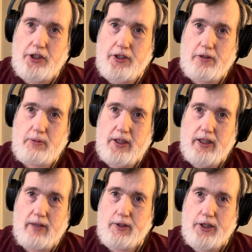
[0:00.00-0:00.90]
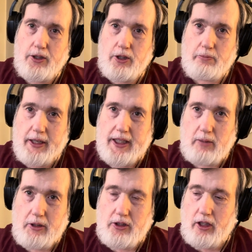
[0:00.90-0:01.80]
of you, but you never know who might
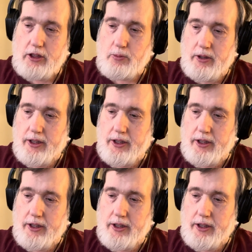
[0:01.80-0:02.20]
come across one